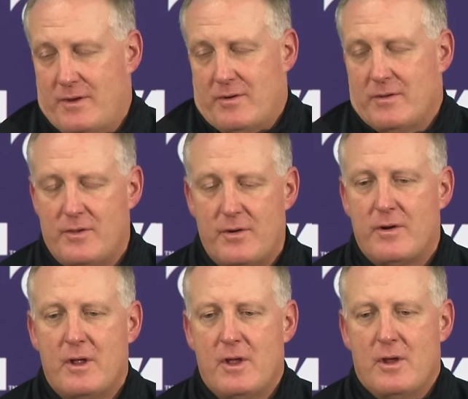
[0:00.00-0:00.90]
They're they're
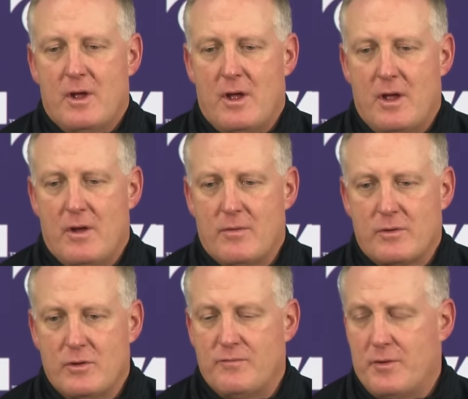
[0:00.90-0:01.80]
a, a
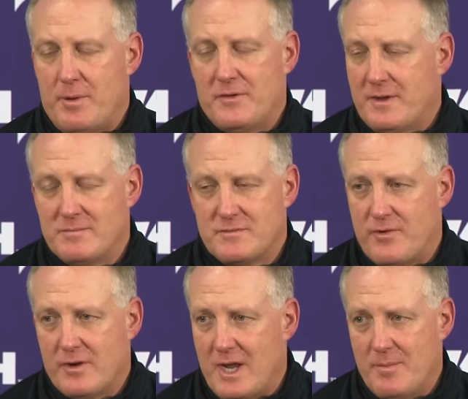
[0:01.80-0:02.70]
good football team is
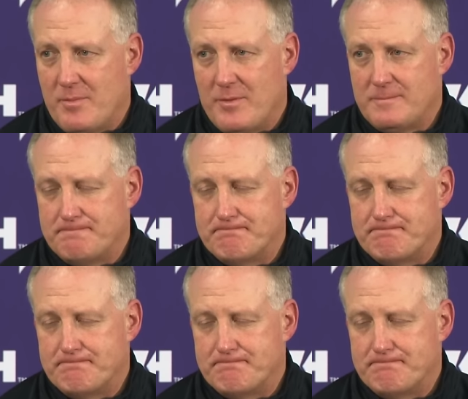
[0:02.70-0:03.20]
very capable